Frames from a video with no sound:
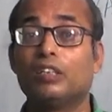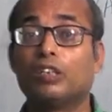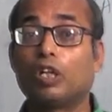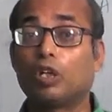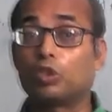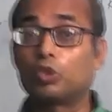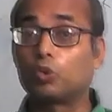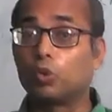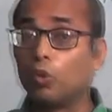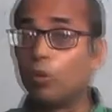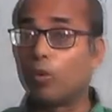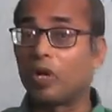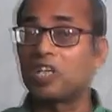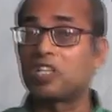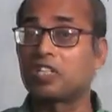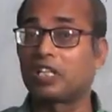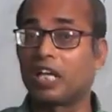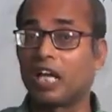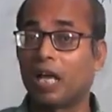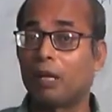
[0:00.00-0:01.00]
The two
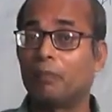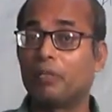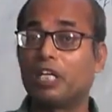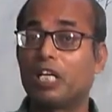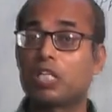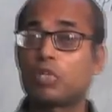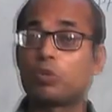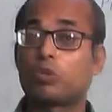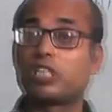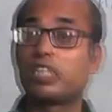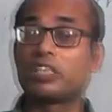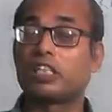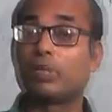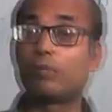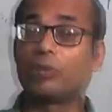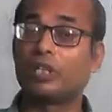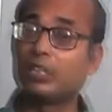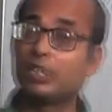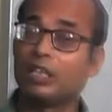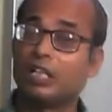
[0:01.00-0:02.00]
words have been
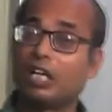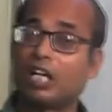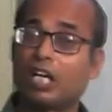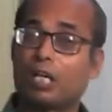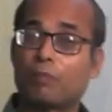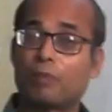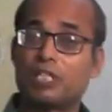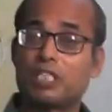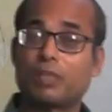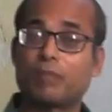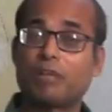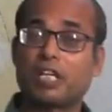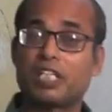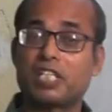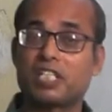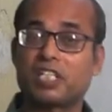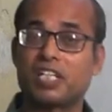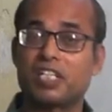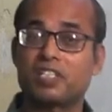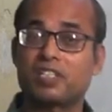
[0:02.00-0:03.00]
associated with Harappan
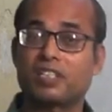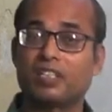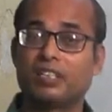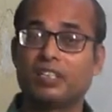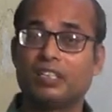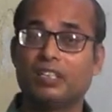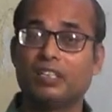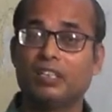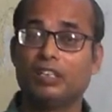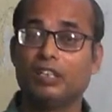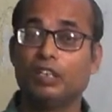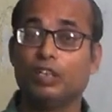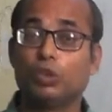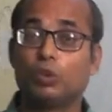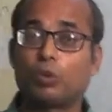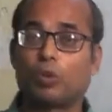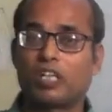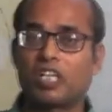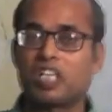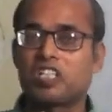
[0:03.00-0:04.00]
civilizations.
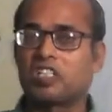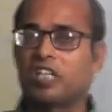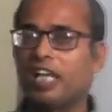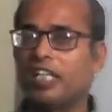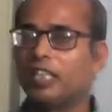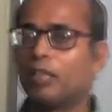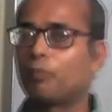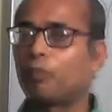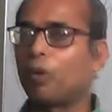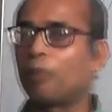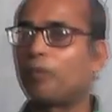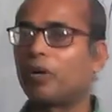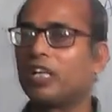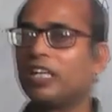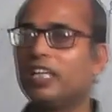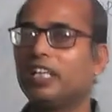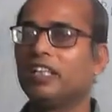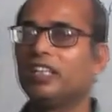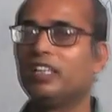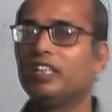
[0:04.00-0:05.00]
To understand it
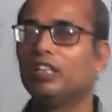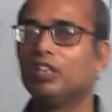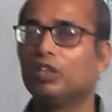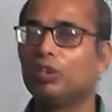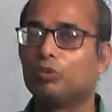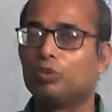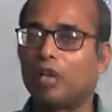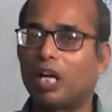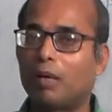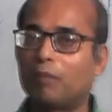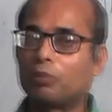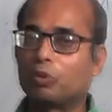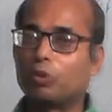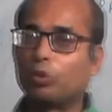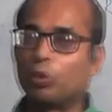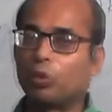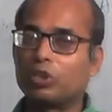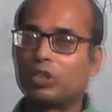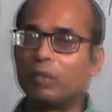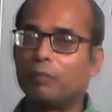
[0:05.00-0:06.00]
properly, you have to
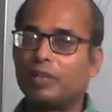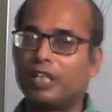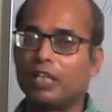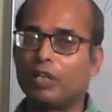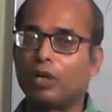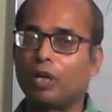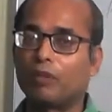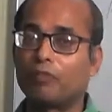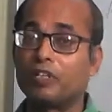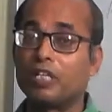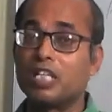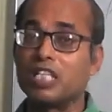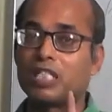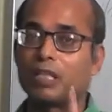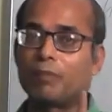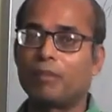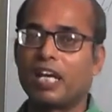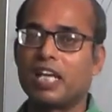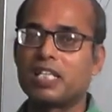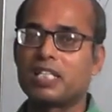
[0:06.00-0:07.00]
know the meaning of
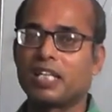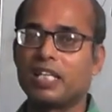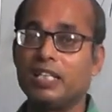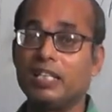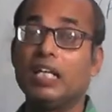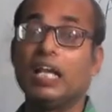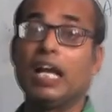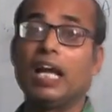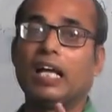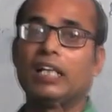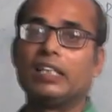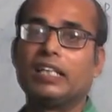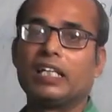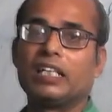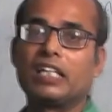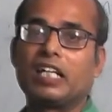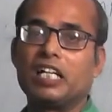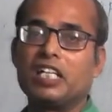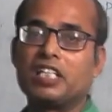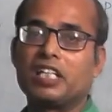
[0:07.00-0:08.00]
civilization and
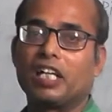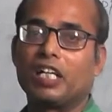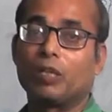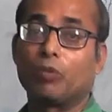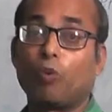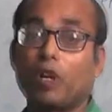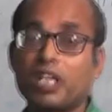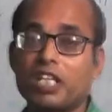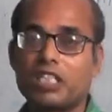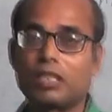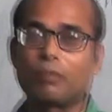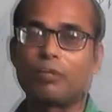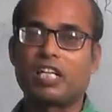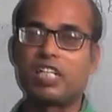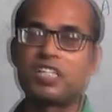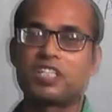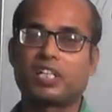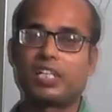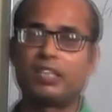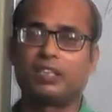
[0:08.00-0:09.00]
then culture. What is
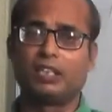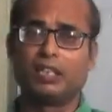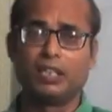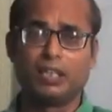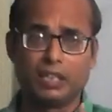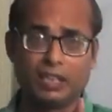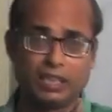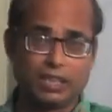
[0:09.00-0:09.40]
civilization?